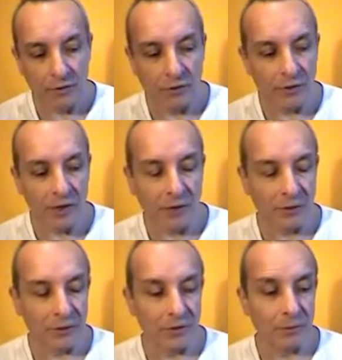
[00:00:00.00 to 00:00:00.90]
the
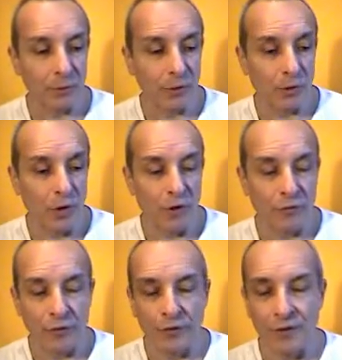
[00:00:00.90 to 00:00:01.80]
result is more
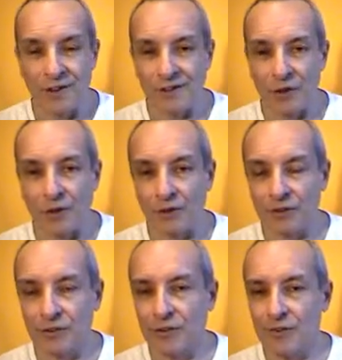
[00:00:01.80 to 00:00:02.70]
often than
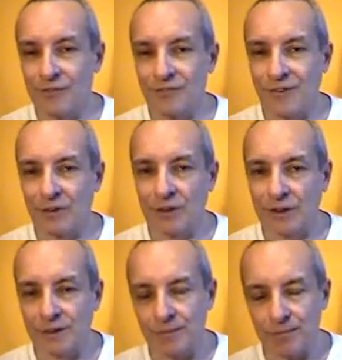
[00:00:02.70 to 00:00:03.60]
not
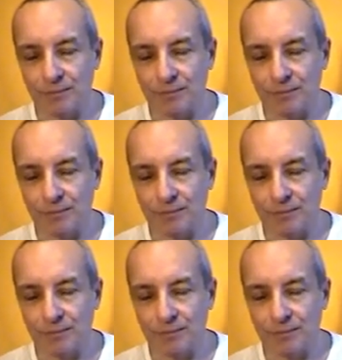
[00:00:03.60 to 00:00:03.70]
failure.